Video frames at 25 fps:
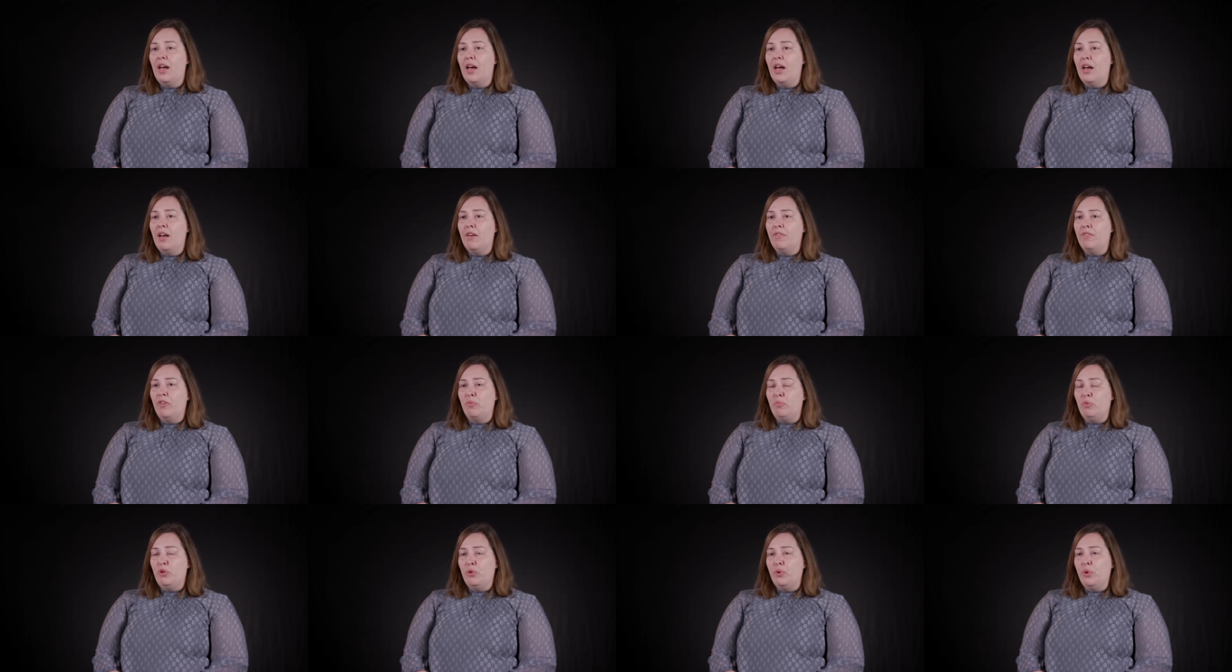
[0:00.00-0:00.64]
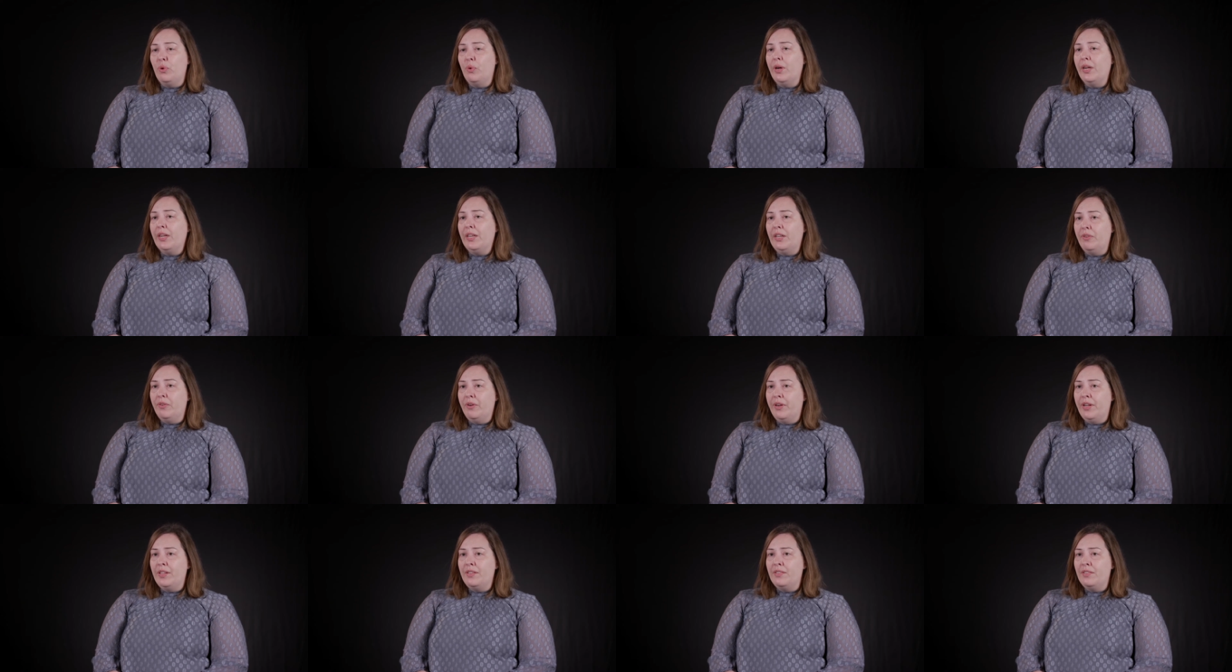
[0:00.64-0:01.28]
of immune
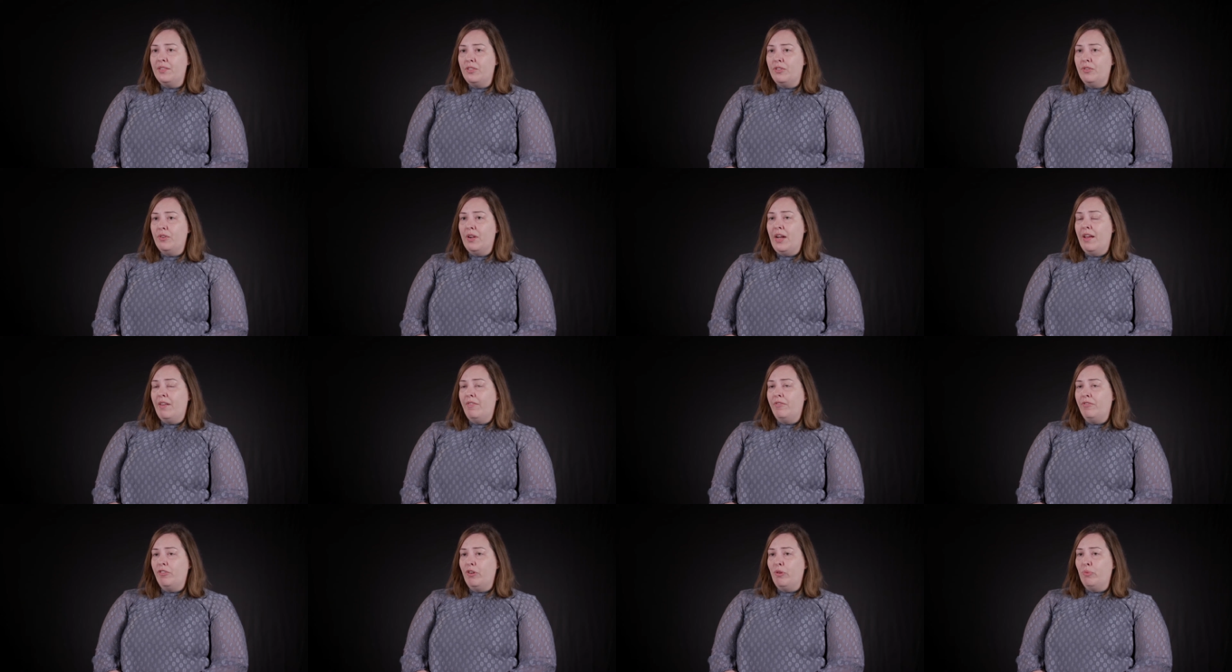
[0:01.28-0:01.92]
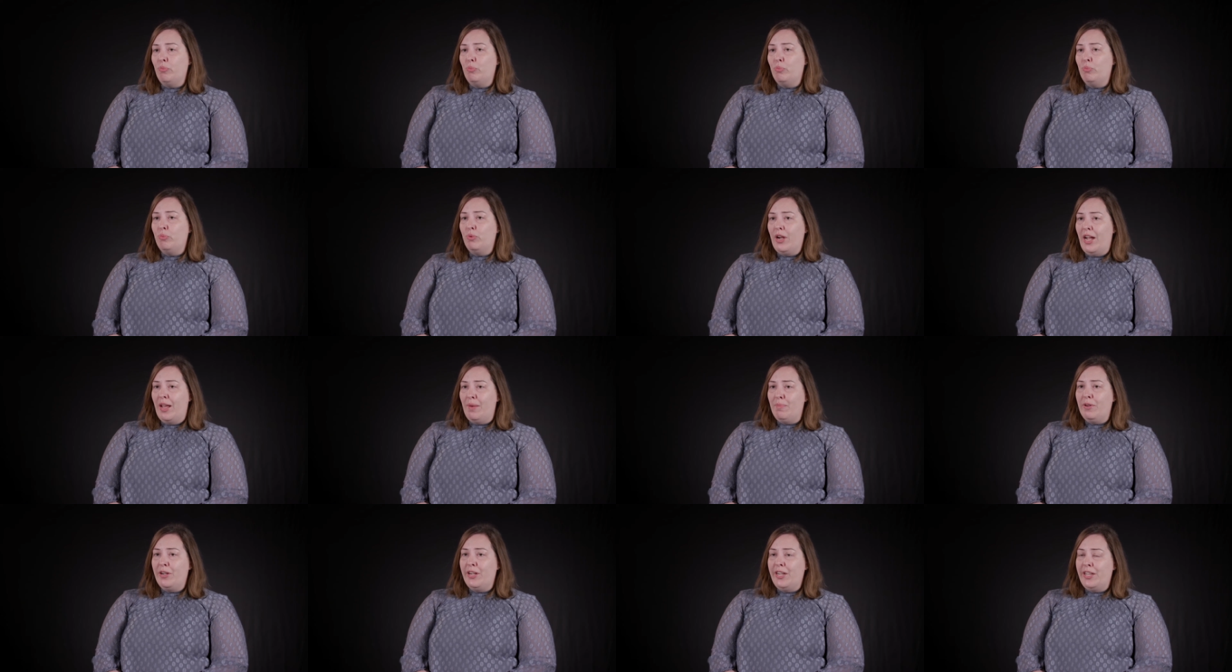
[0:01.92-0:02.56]
organoids derived from
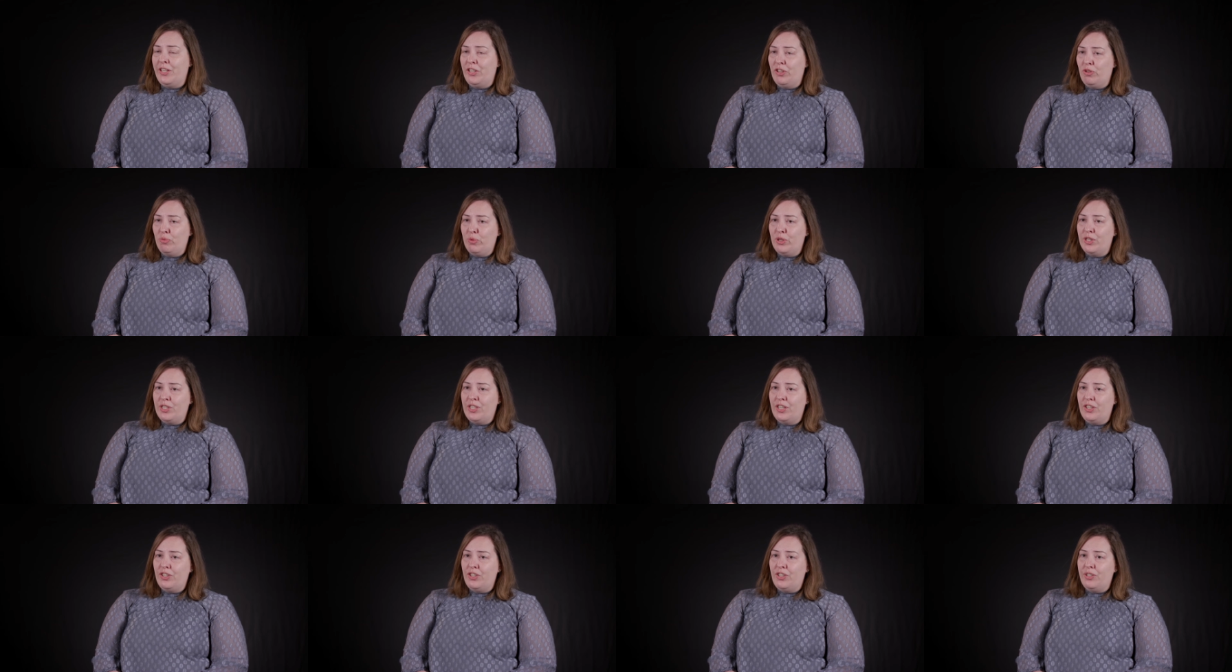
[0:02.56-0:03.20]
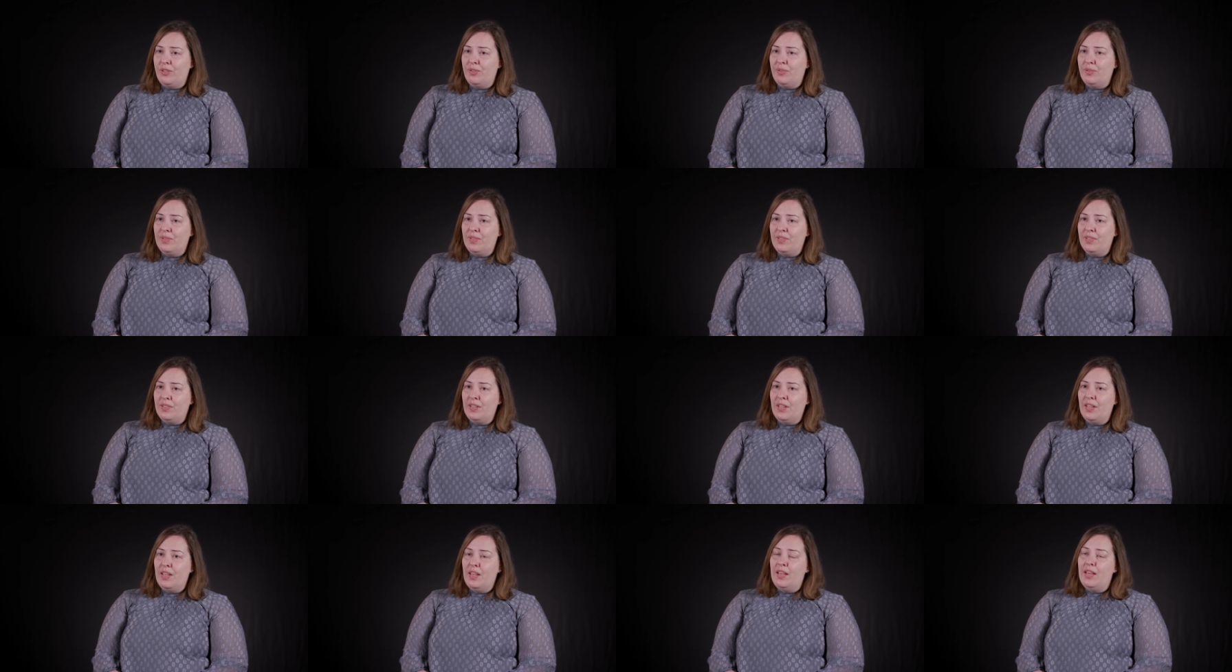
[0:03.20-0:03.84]
primary human tissues
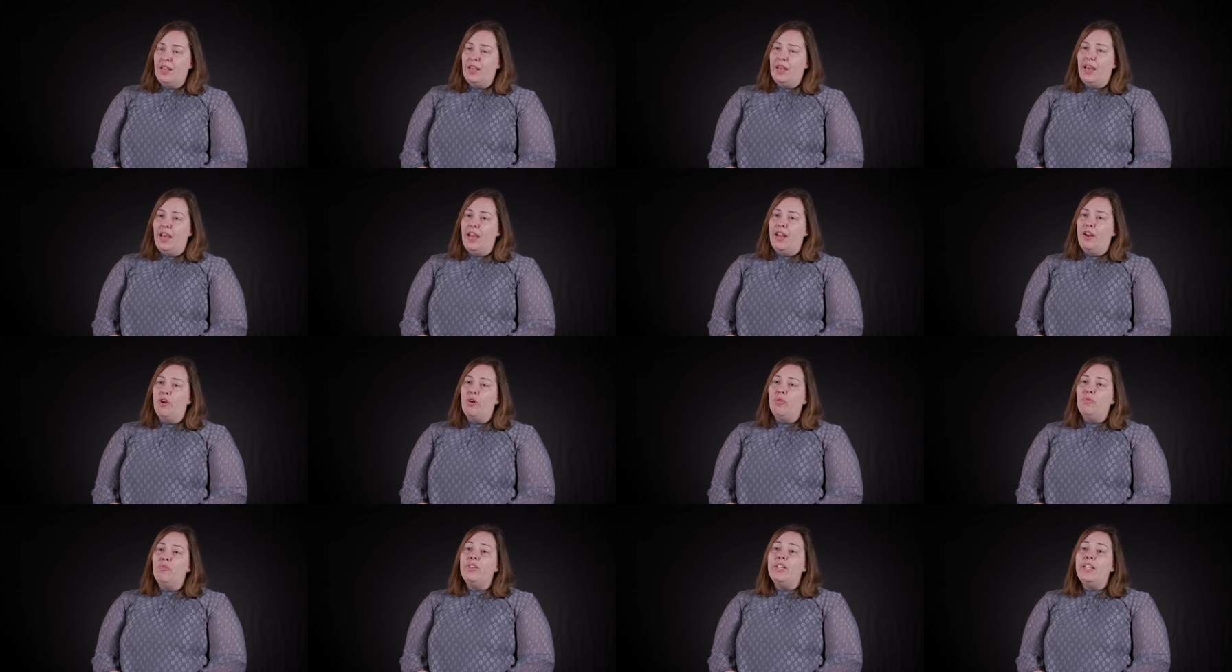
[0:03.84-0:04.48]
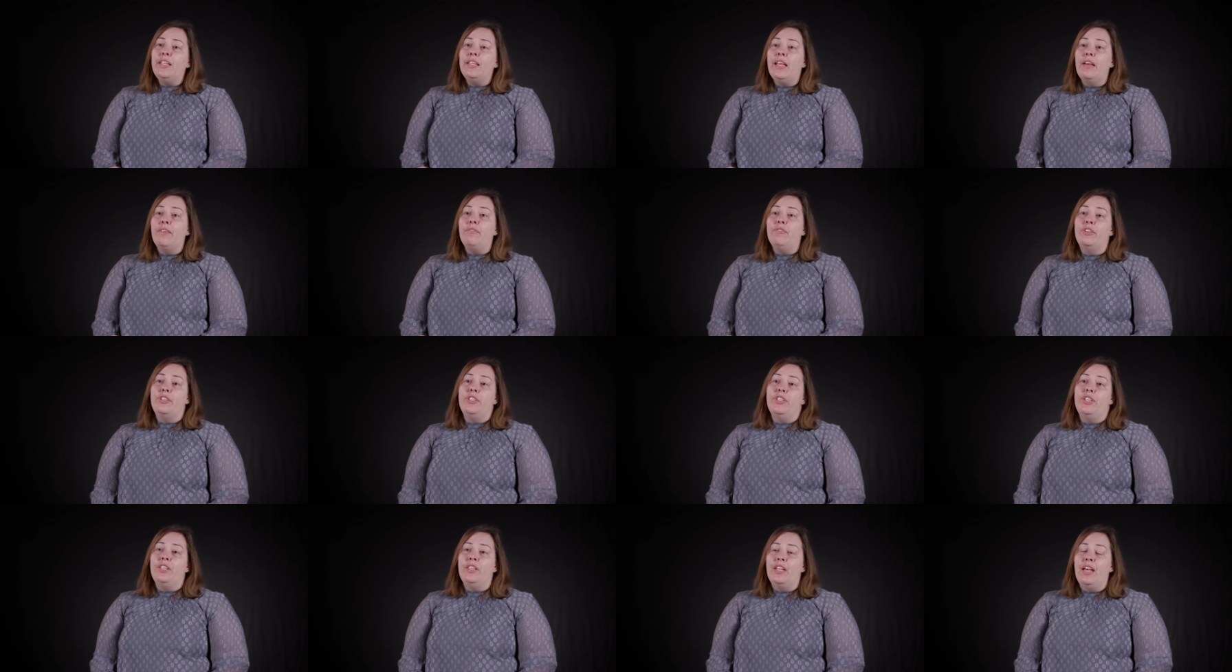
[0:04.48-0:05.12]
and hopefully
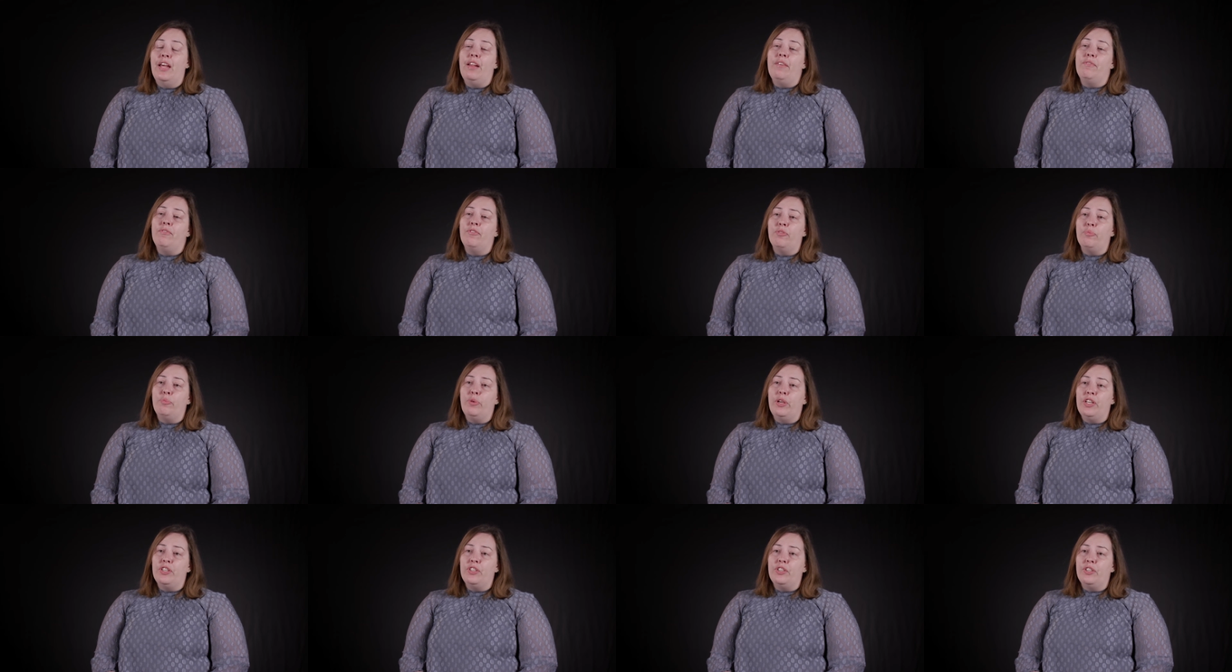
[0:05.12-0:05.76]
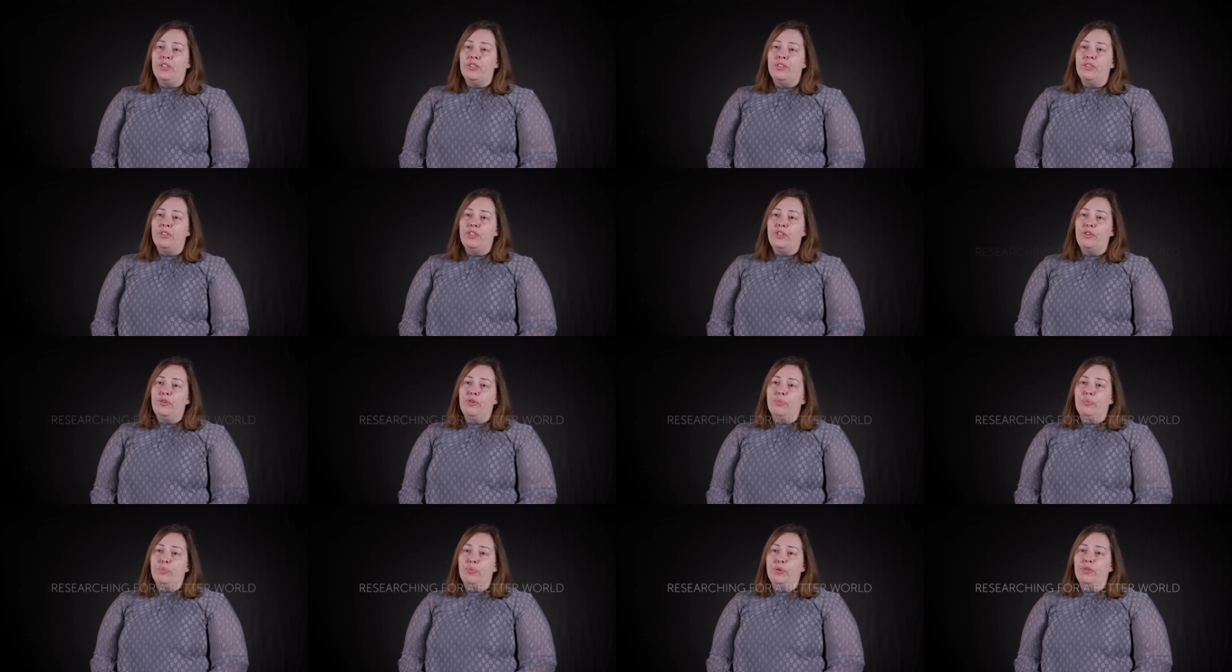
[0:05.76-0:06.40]
leveraging that information
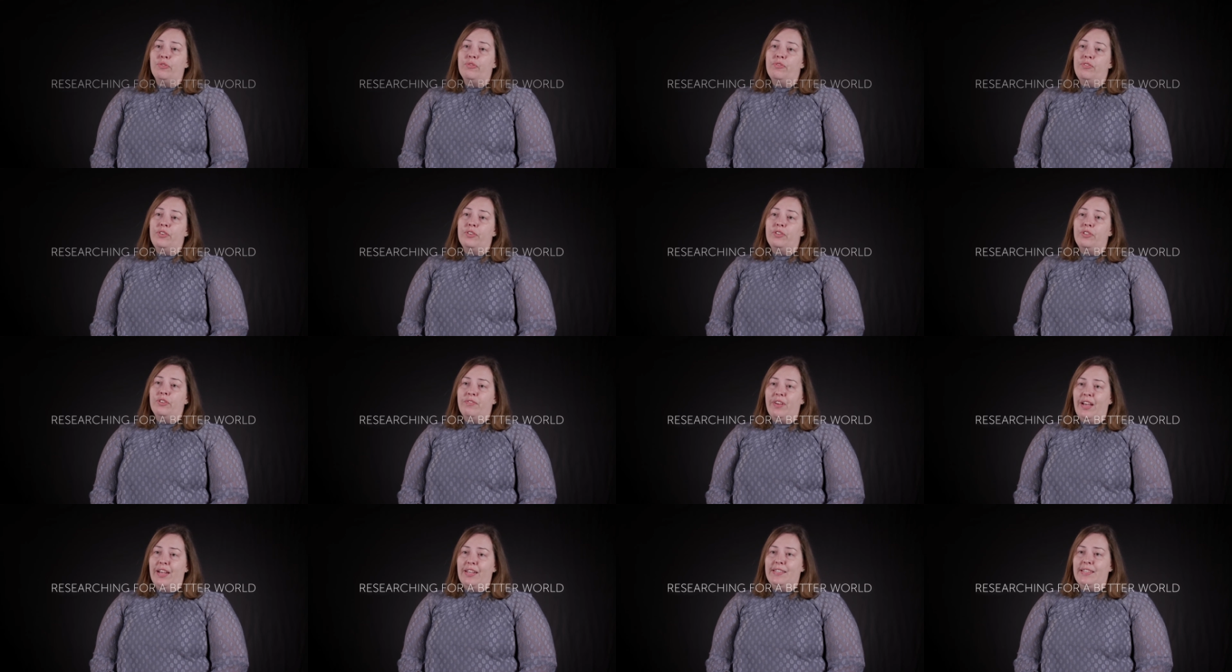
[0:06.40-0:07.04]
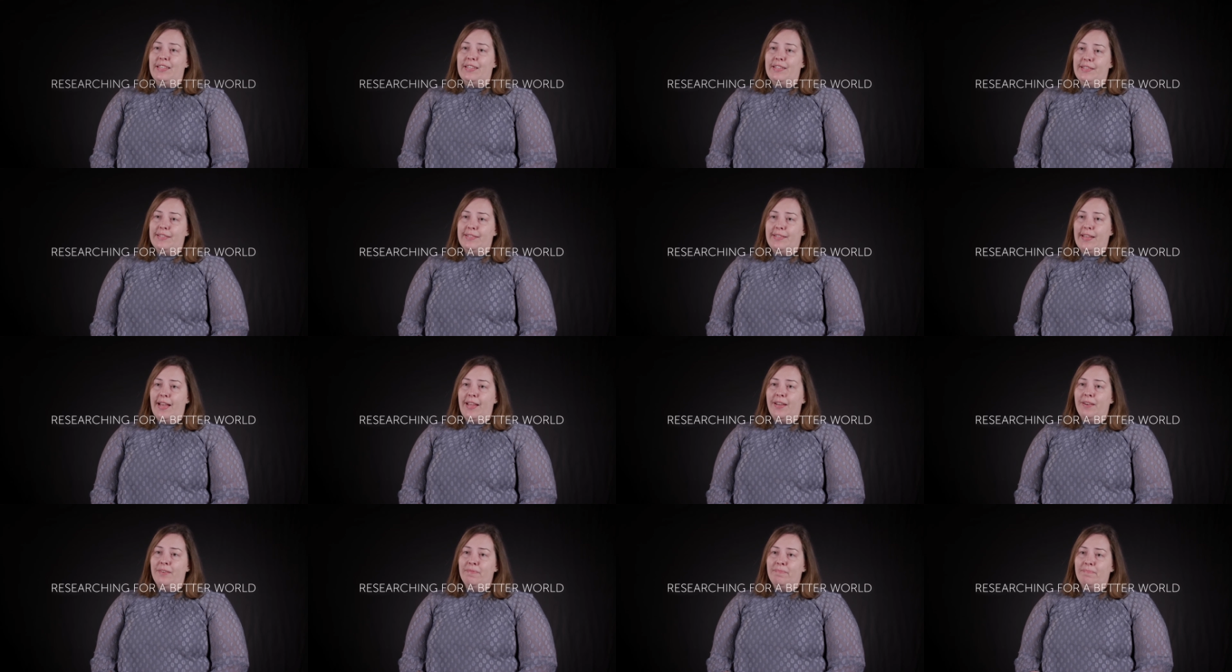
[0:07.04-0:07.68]
to improve future vaccine
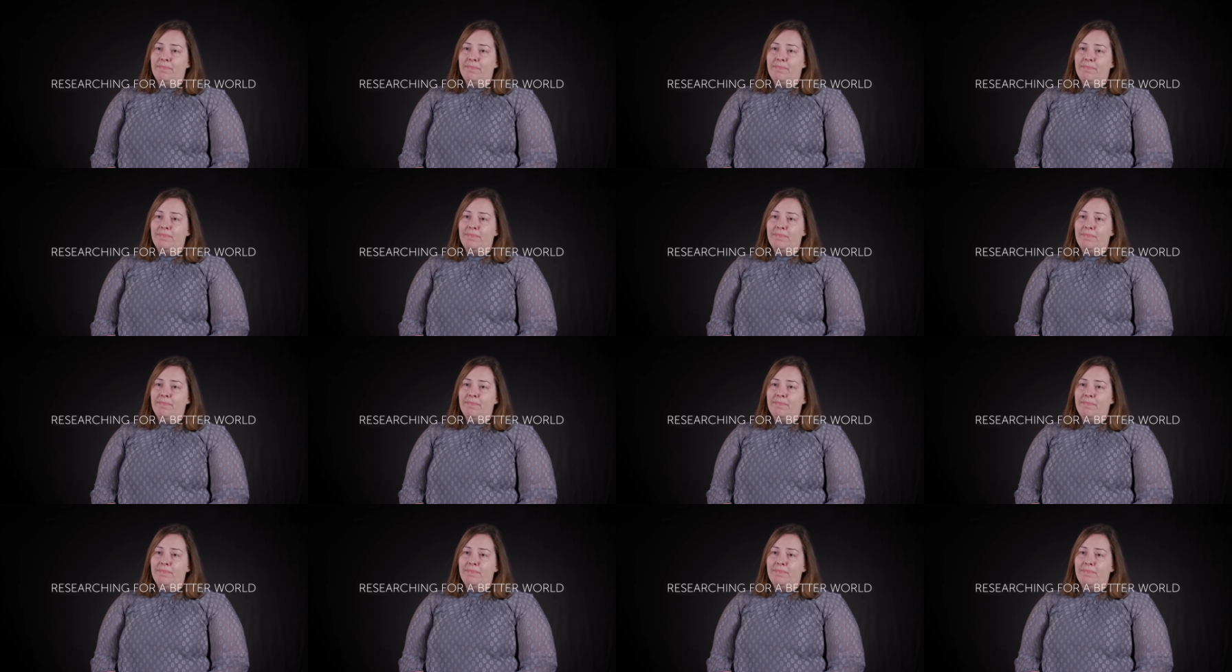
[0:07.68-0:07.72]
design.